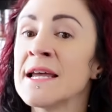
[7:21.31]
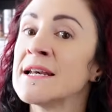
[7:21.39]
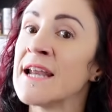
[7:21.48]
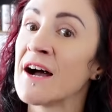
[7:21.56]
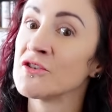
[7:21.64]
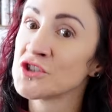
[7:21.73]

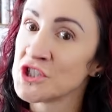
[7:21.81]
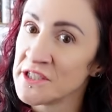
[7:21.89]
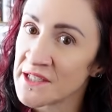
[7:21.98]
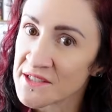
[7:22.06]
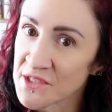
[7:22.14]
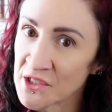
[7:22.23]
Now, she
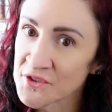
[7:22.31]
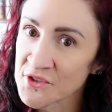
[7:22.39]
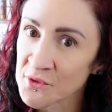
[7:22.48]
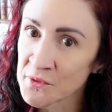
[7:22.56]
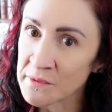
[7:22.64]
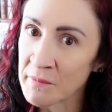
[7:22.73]
does
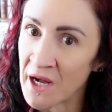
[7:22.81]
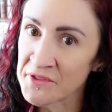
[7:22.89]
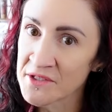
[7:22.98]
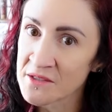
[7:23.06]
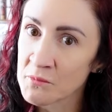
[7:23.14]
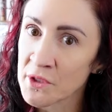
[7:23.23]
also repot
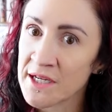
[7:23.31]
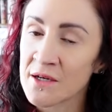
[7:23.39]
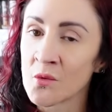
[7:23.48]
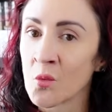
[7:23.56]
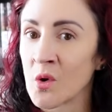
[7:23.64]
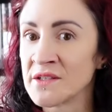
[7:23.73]
this plant
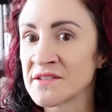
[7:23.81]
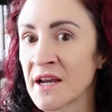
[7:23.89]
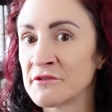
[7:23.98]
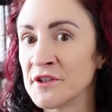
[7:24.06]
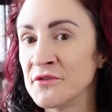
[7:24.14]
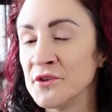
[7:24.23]
once
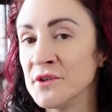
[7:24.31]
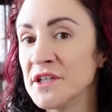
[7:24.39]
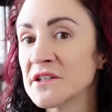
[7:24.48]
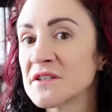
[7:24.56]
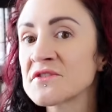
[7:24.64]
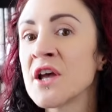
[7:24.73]
every few
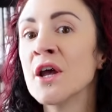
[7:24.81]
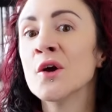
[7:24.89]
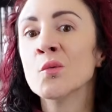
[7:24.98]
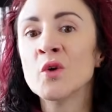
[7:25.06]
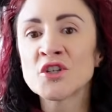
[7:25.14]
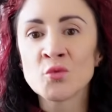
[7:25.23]
years,
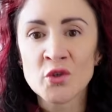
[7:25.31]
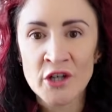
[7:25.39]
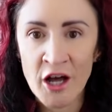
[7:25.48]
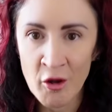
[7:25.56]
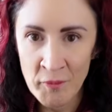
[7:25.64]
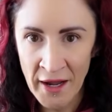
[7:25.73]
which will
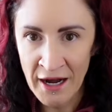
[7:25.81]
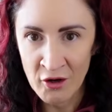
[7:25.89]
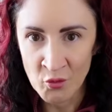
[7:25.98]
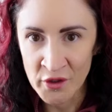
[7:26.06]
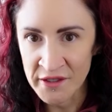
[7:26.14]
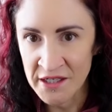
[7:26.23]
help
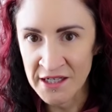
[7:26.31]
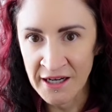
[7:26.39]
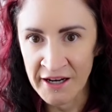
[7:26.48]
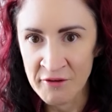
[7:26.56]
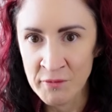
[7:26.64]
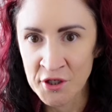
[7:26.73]
out with any
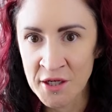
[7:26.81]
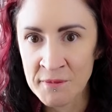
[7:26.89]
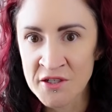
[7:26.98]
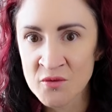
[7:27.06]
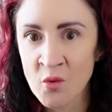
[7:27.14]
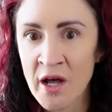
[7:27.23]
kind of buildup
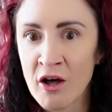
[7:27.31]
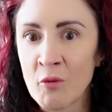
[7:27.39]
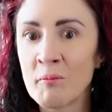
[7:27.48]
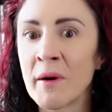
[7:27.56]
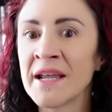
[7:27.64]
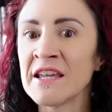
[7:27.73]
as well
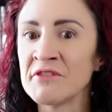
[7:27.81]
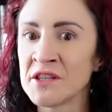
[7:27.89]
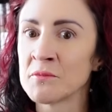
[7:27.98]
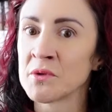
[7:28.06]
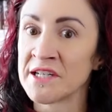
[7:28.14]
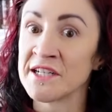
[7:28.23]
by giving
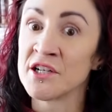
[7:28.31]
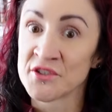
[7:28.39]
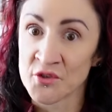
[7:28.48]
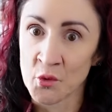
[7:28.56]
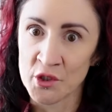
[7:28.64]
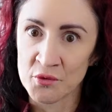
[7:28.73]
the plant a
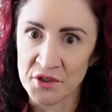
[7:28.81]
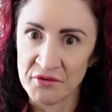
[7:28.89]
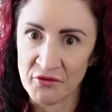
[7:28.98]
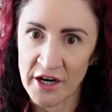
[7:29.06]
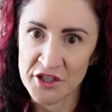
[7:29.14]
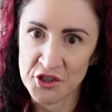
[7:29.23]
soil
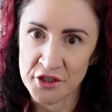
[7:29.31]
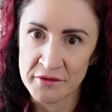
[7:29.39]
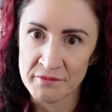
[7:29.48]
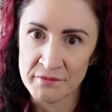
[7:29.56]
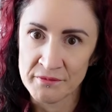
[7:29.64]
refresh.